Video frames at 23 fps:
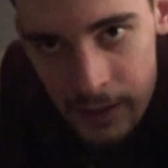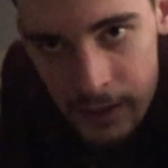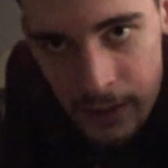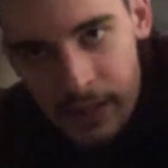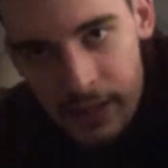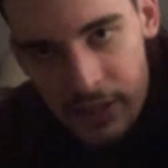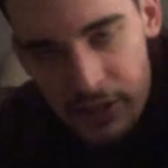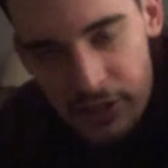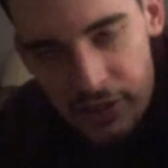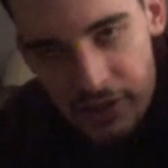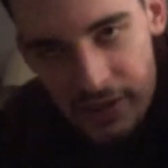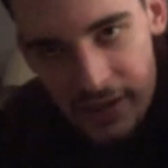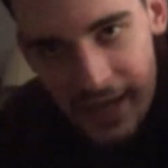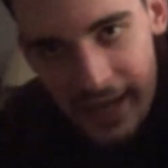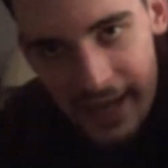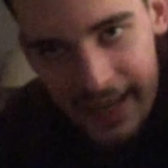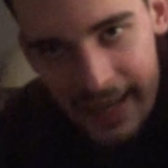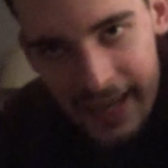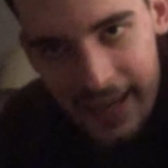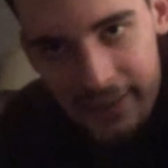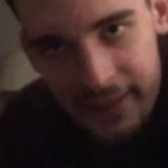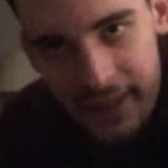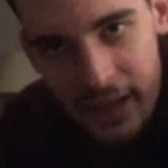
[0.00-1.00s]
It's just kind of
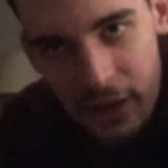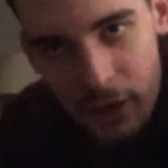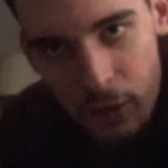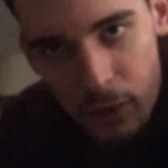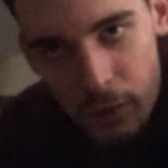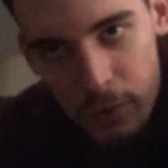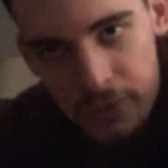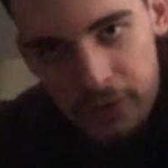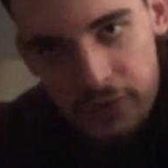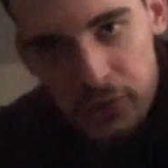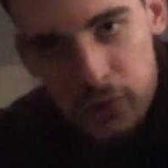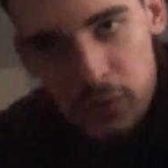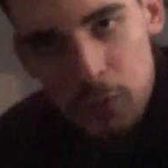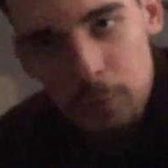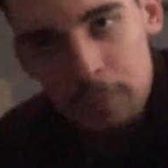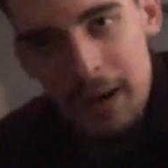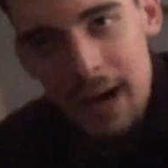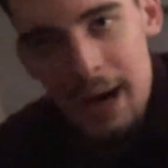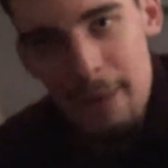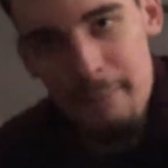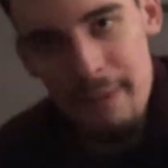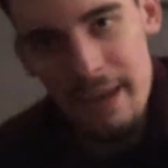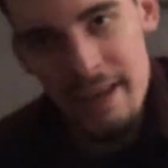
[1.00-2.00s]
got that old school
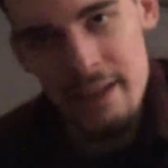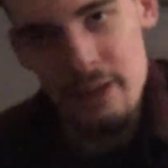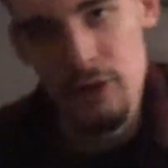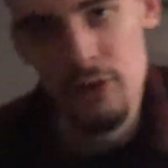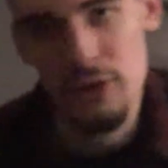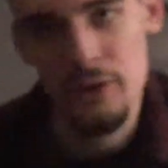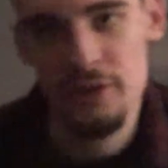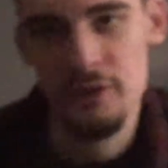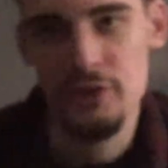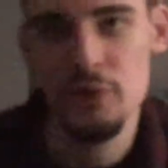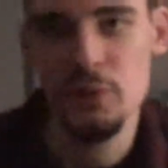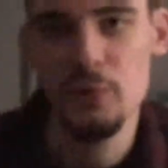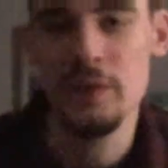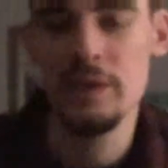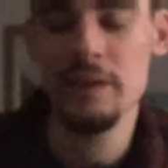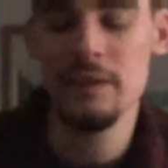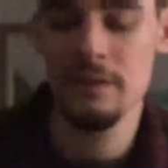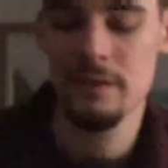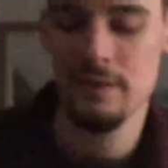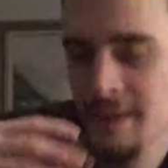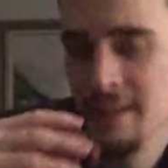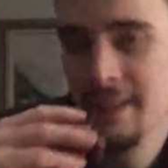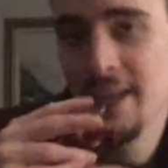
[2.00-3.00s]
Batman look to
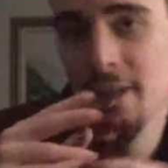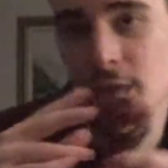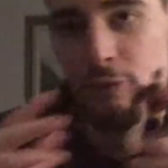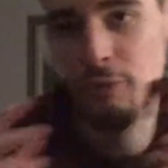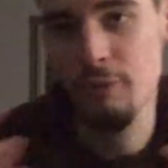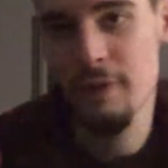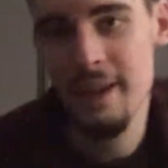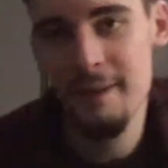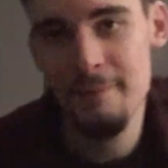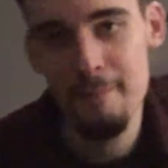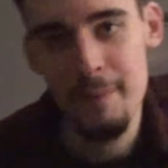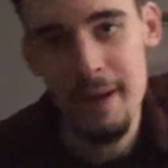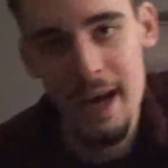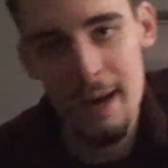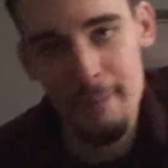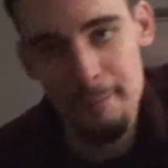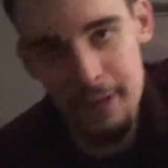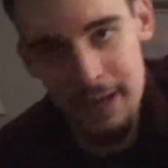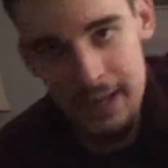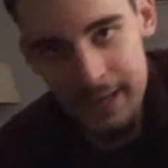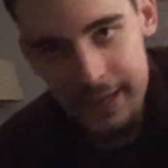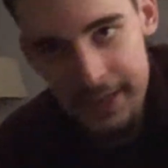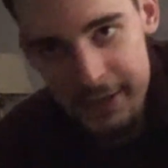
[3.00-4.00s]
it. Got a red
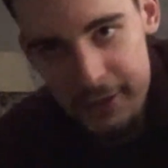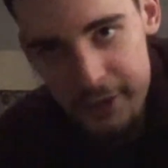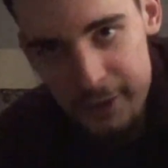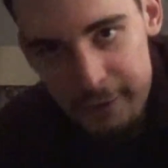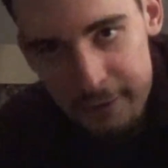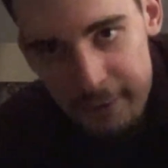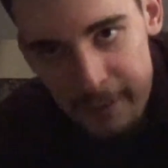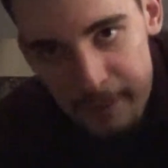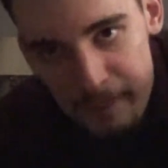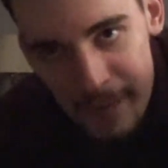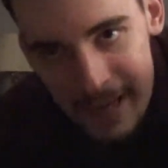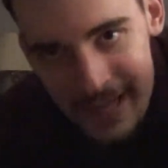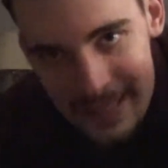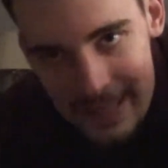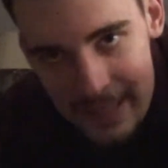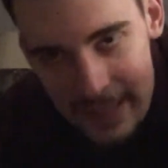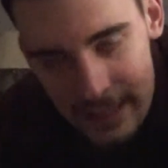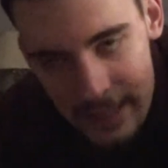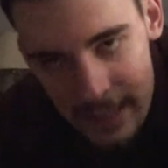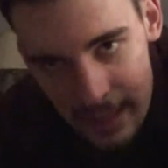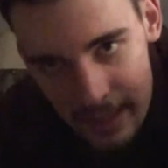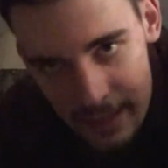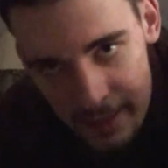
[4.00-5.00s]
Batman here from
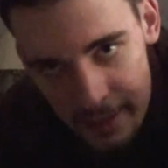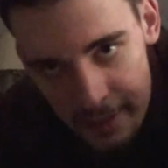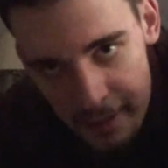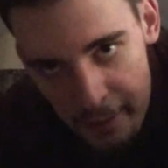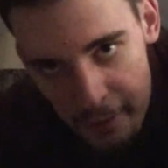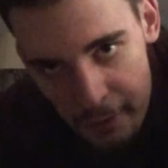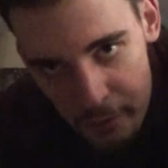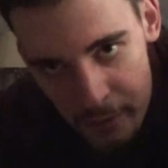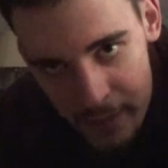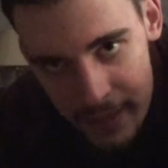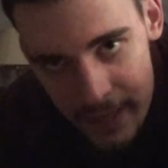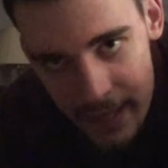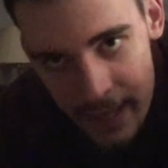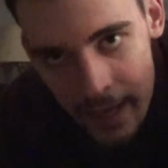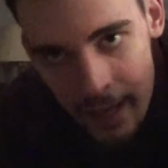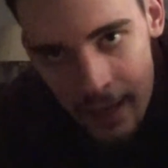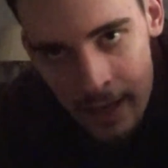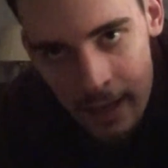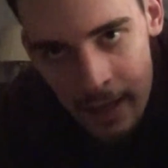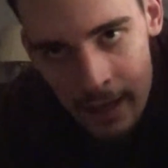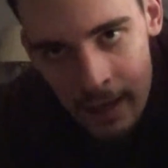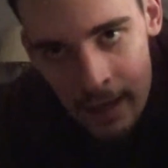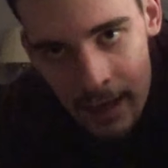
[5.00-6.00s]
1993.
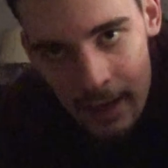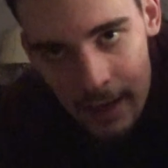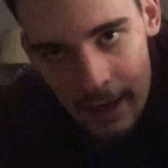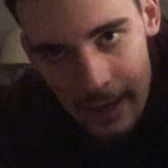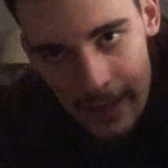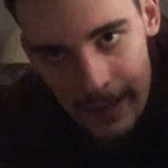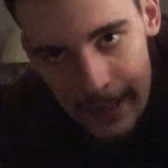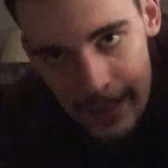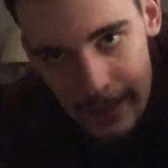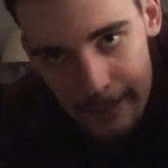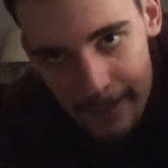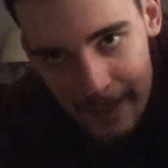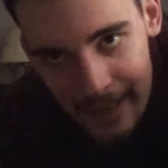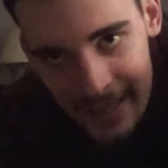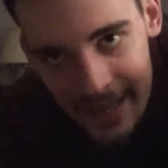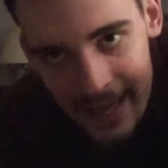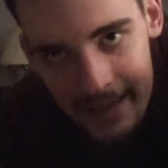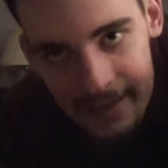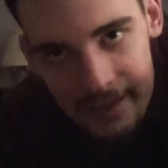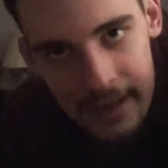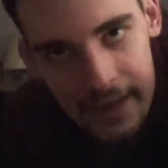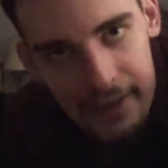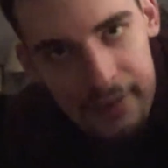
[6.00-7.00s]

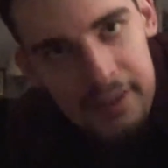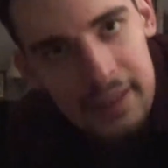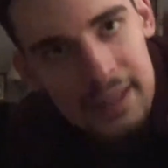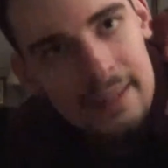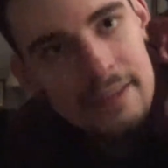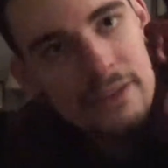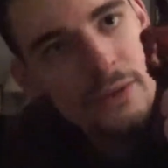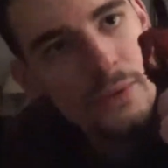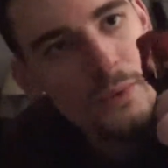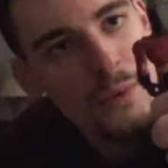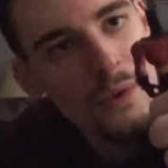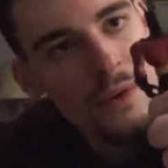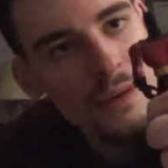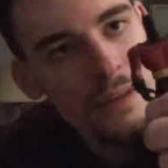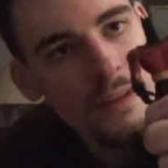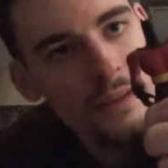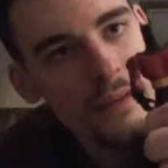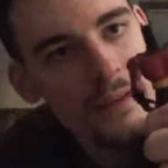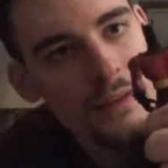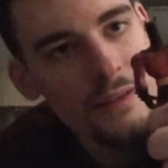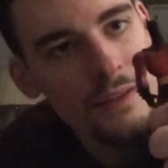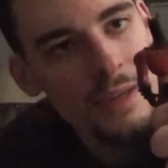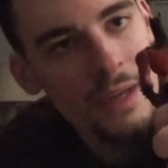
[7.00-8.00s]
Again, I think this one
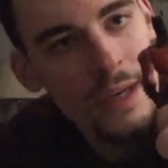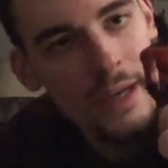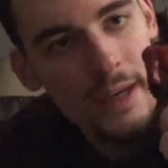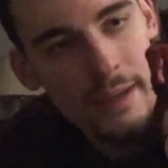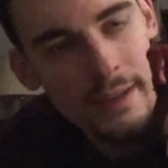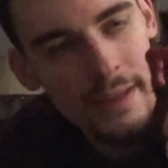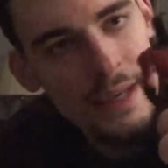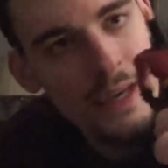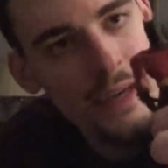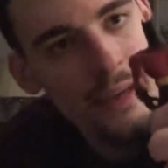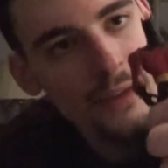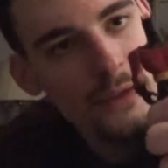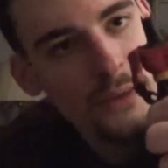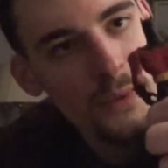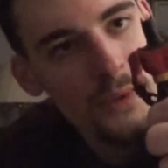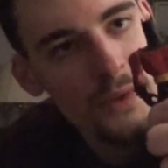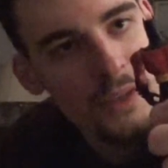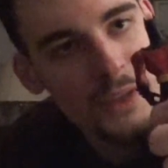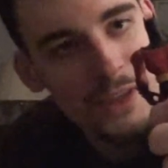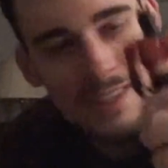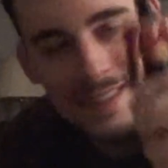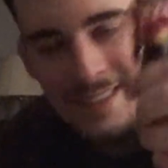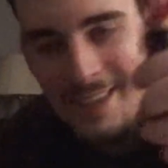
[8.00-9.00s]
is, yeah, this one,
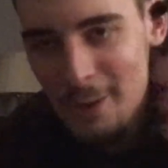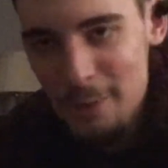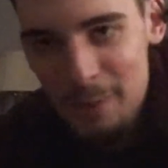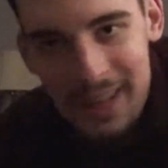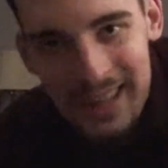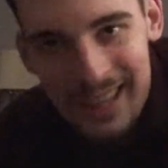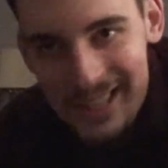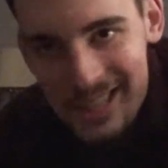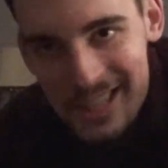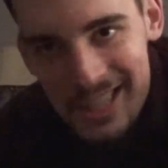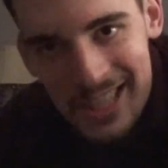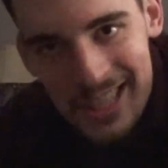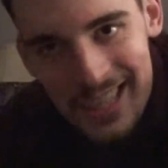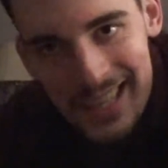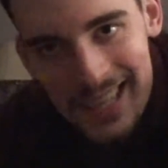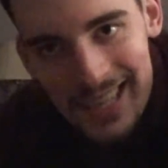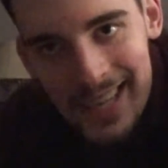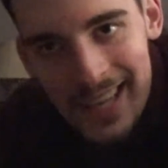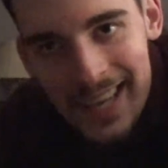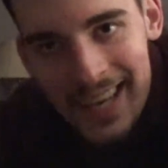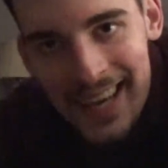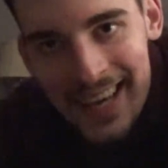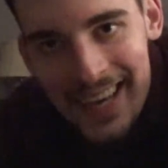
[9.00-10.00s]
you can tell by the chin.
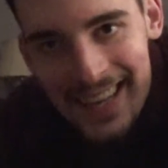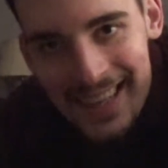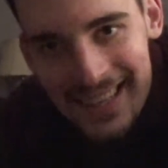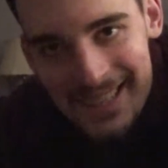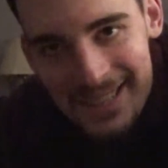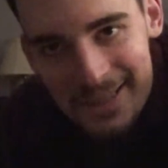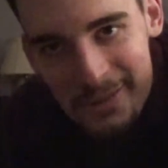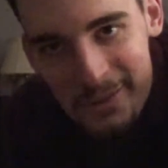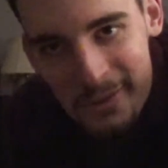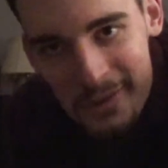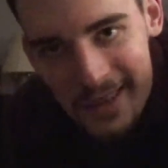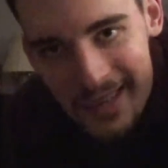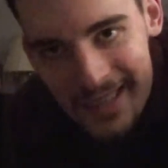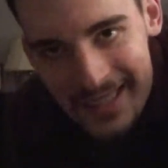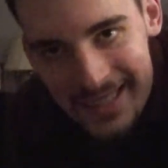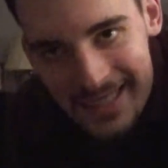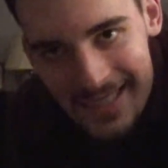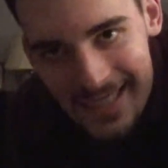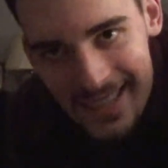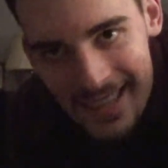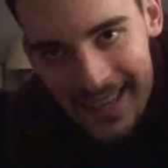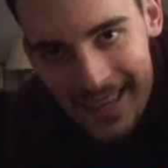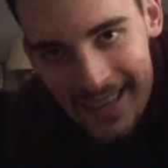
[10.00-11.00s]
This one
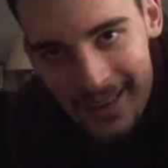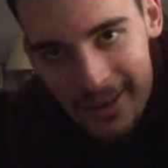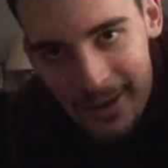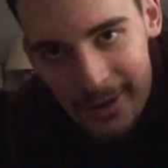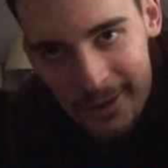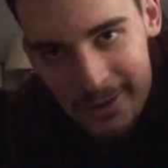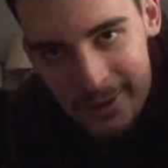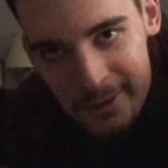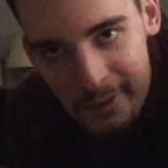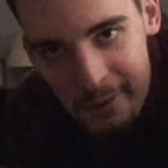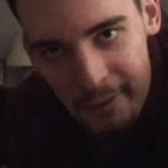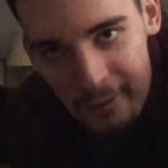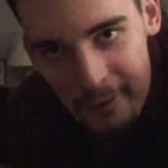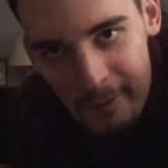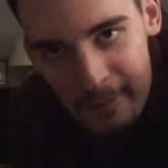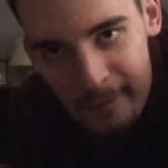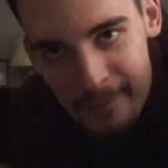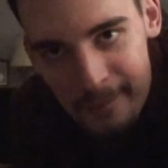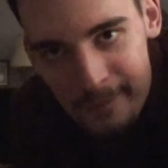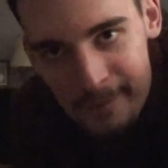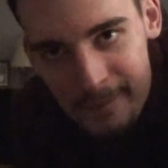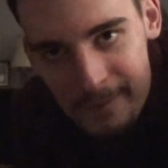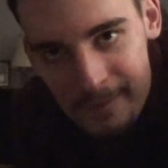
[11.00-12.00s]
is also
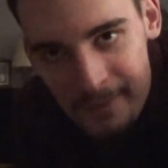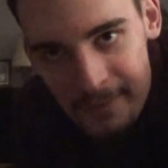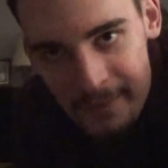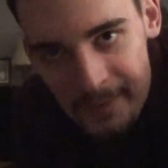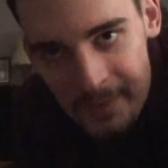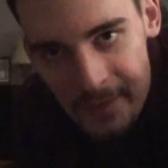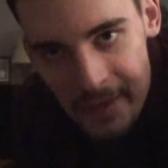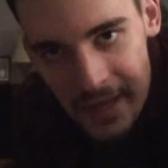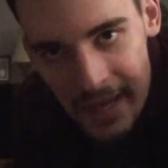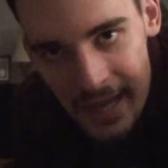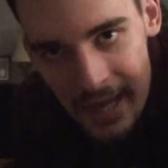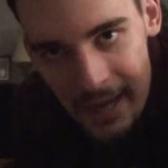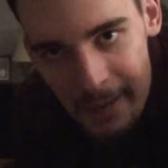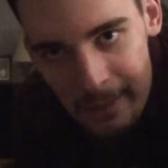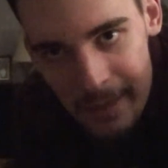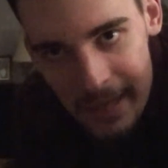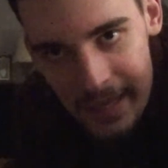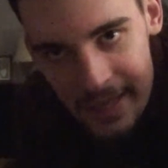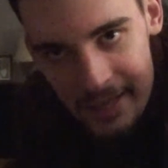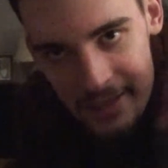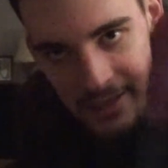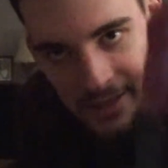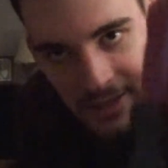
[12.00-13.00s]
from the
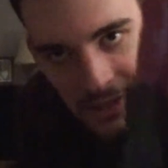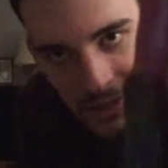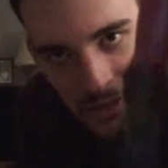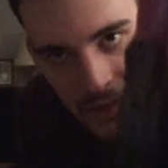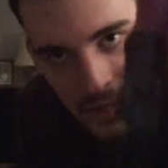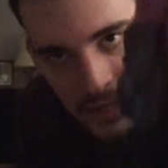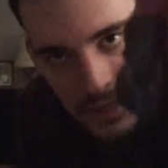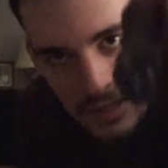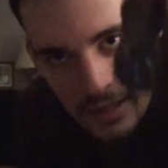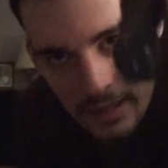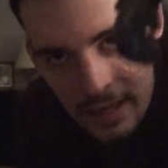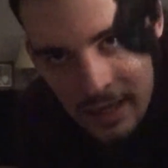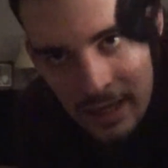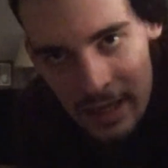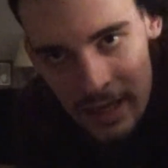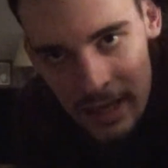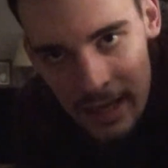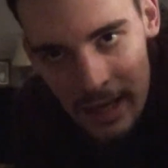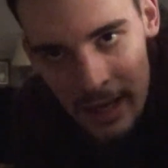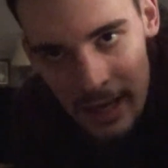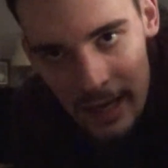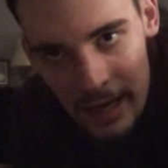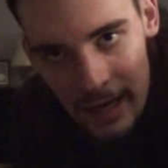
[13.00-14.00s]
animated series.
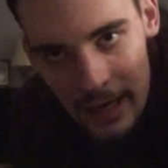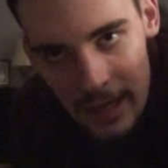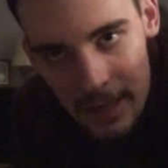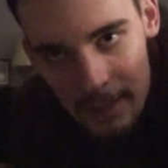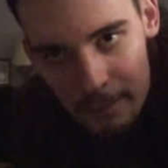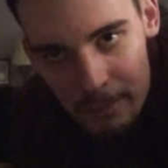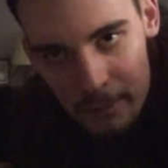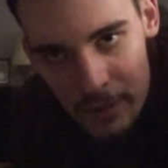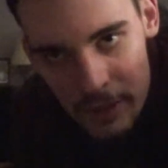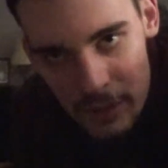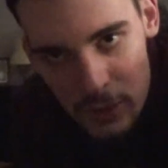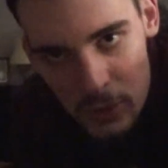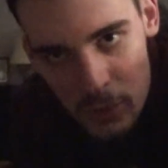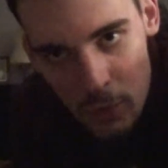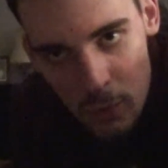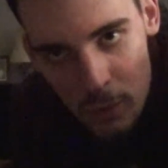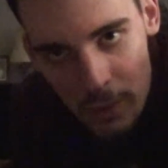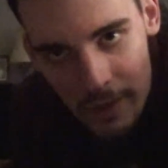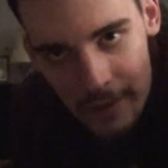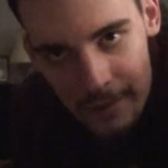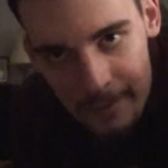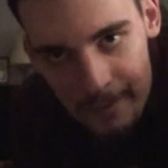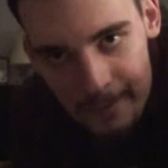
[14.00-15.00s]
Pretty cool
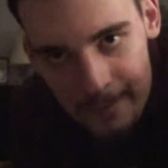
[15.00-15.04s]
one.